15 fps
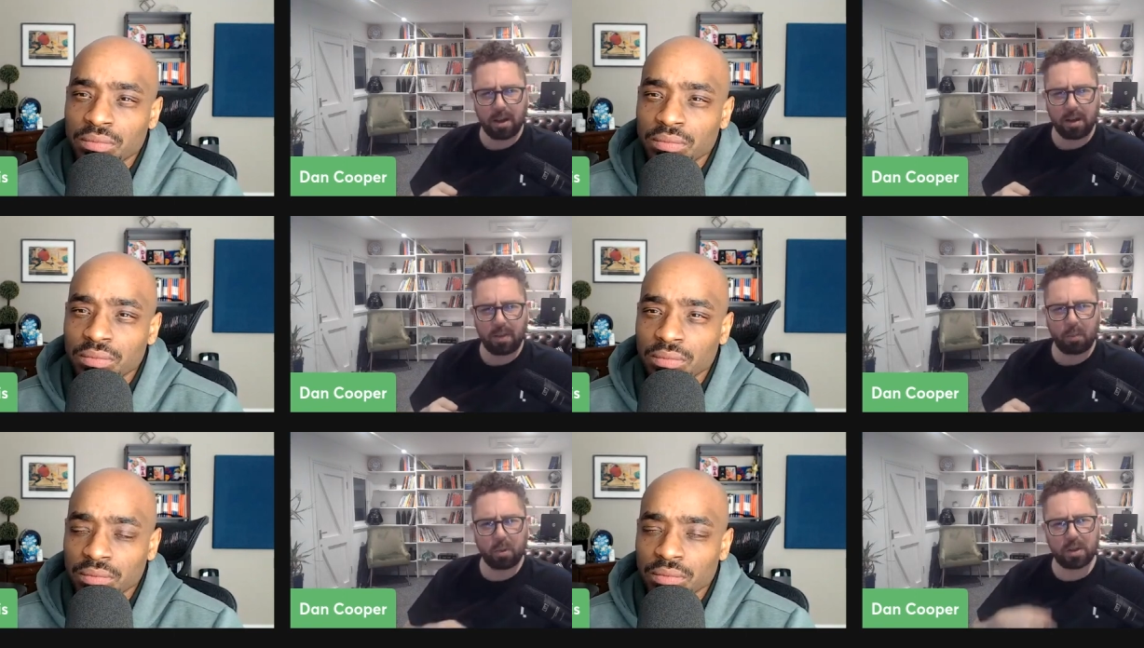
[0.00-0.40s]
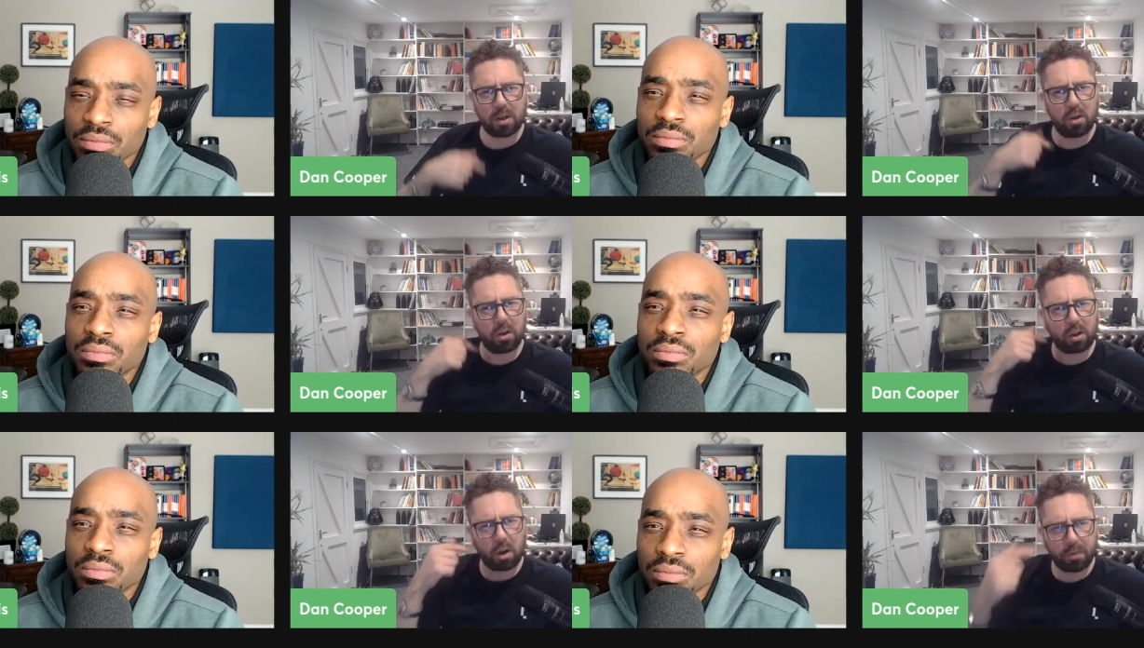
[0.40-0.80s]
Speaker 1: Then what does it
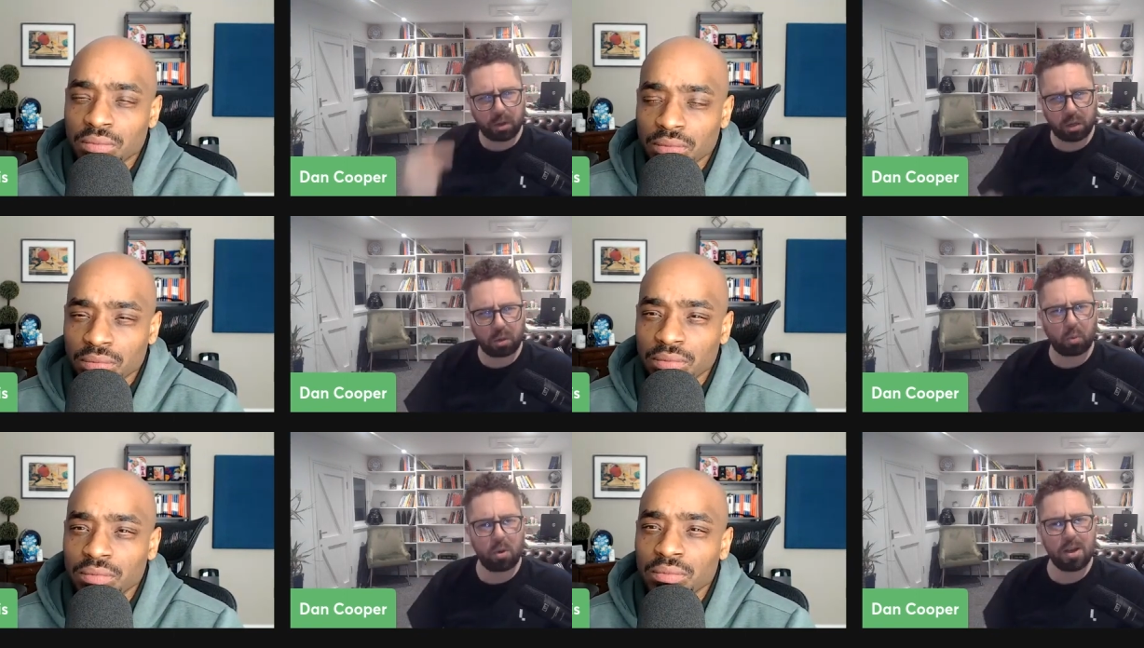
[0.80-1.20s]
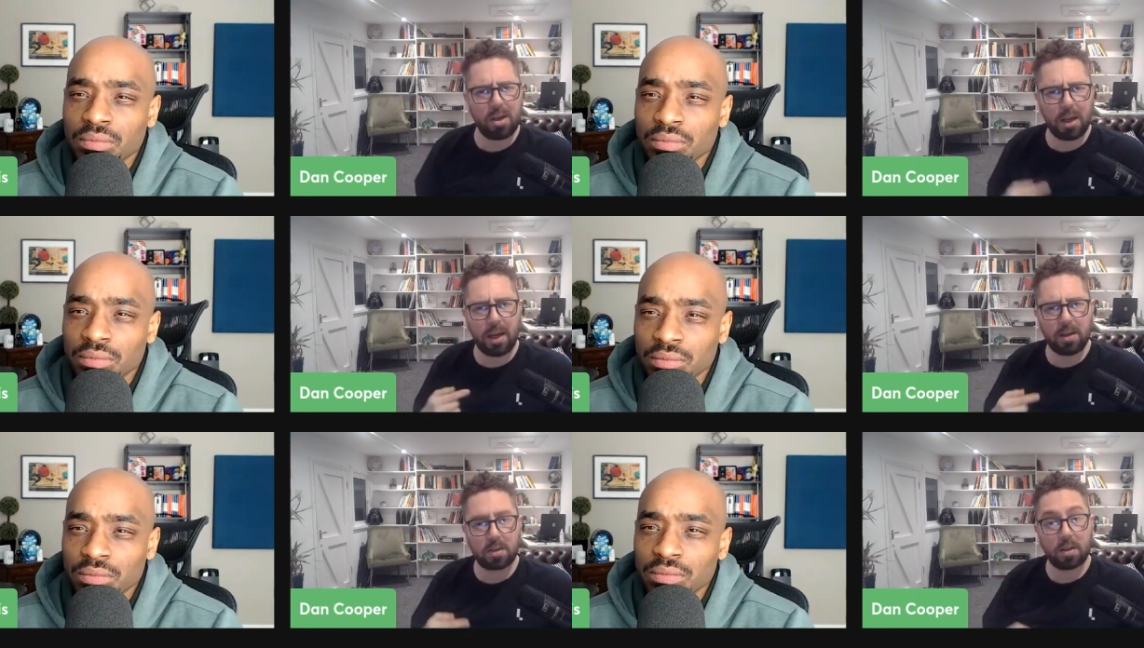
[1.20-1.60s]
look like over three
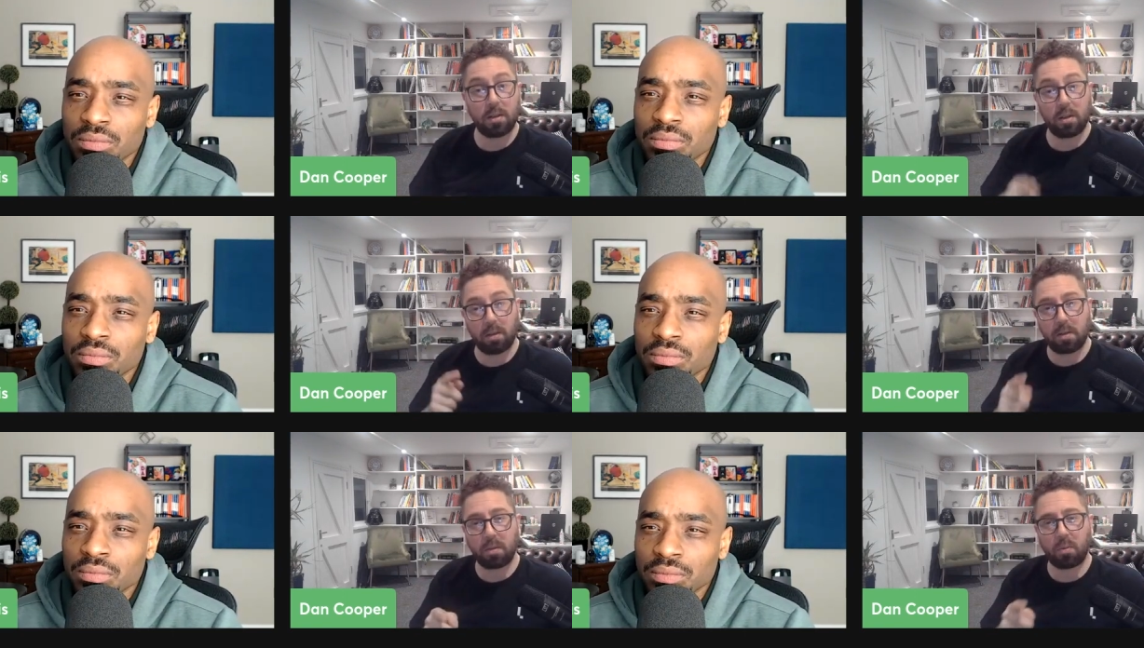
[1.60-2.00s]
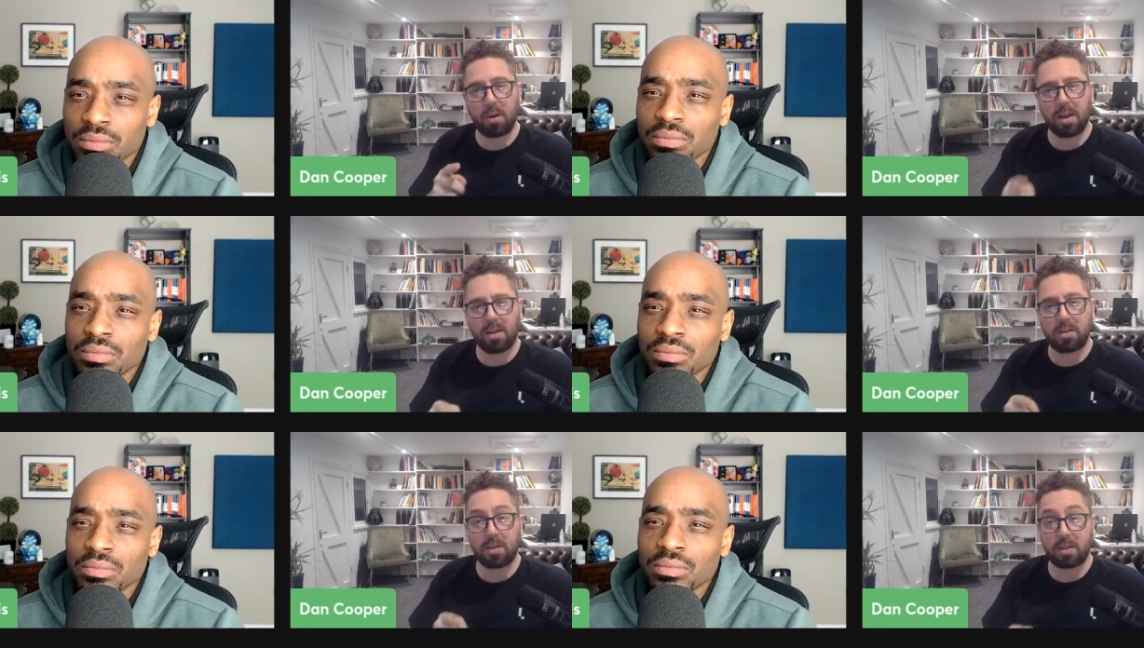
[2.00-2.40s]
years? And three
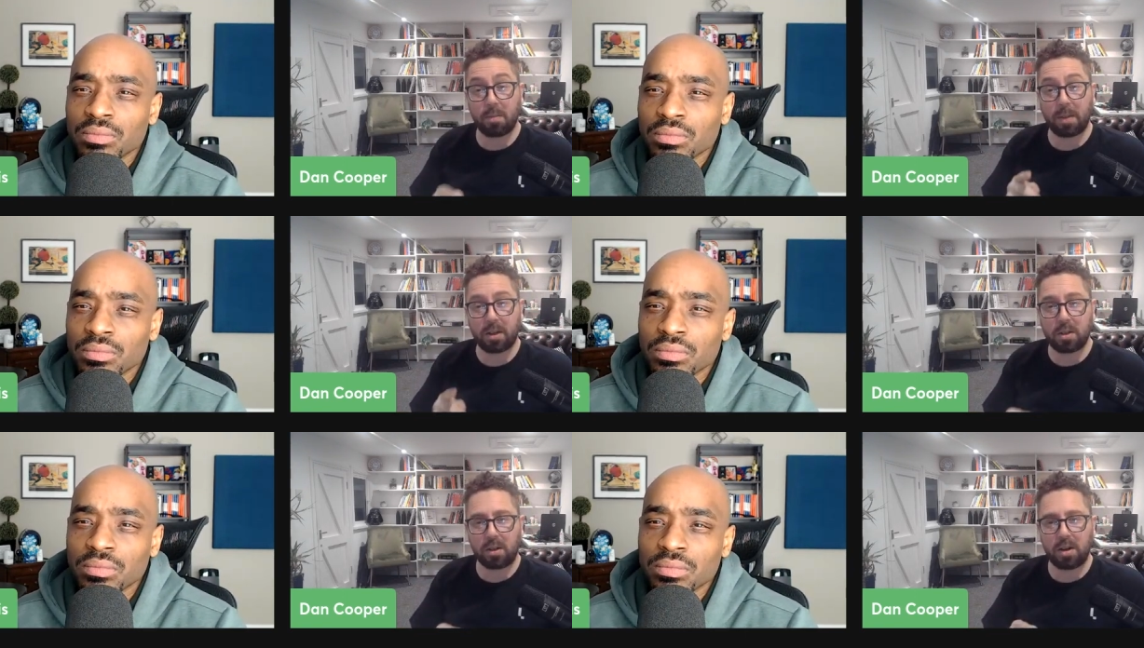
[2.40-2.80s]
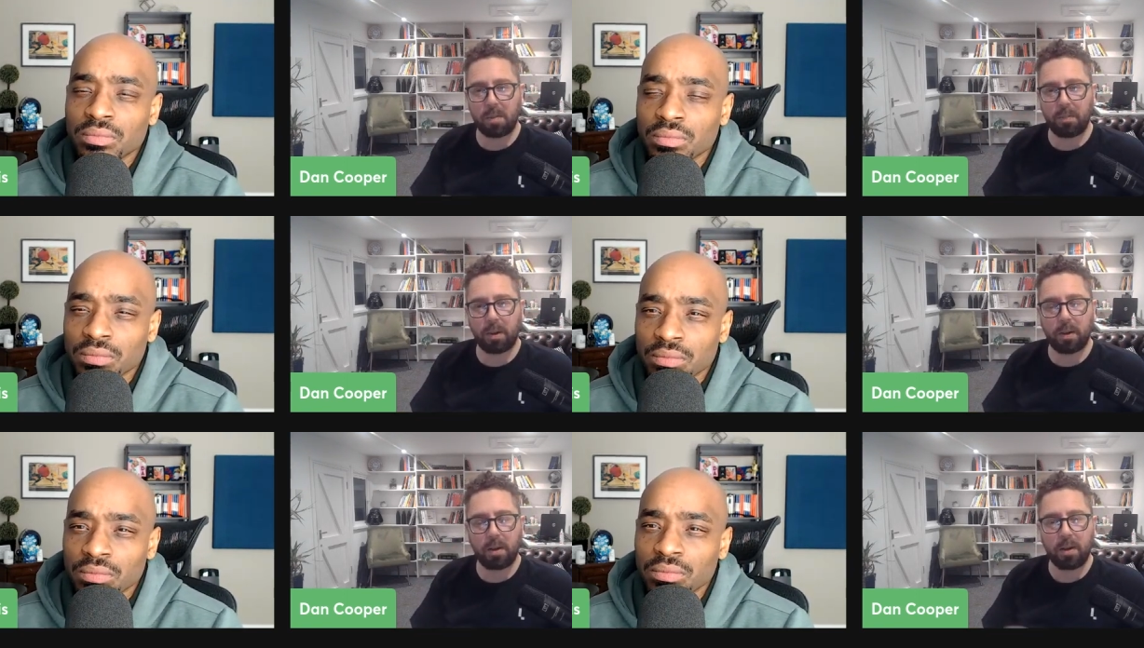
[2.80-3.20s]
years is the magic
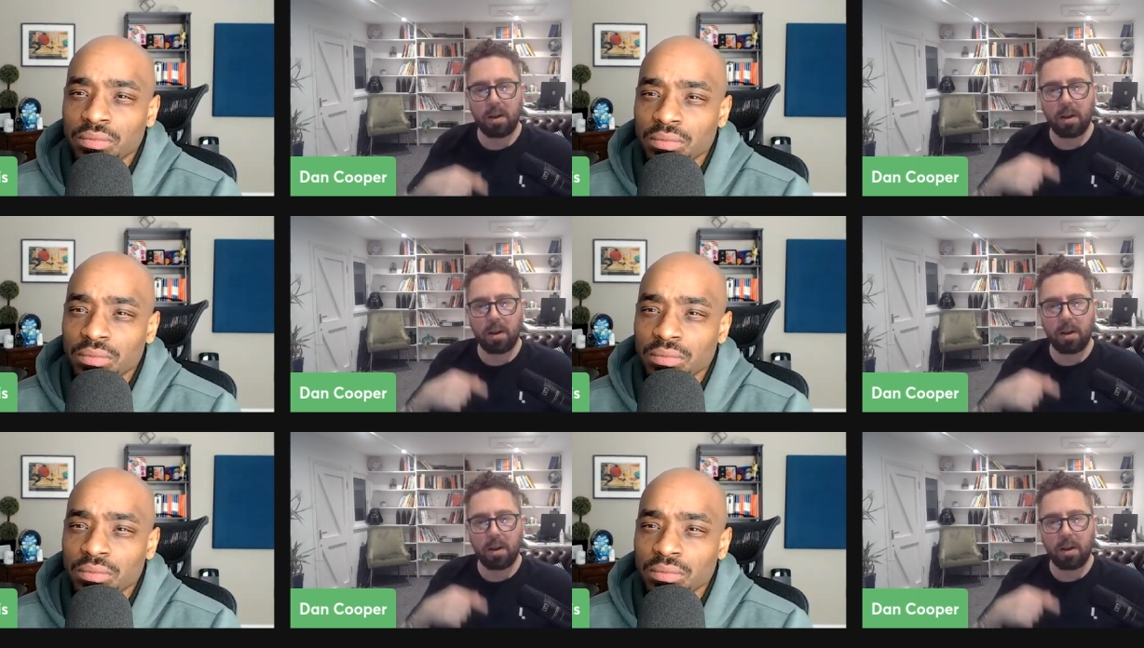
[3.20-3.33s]
number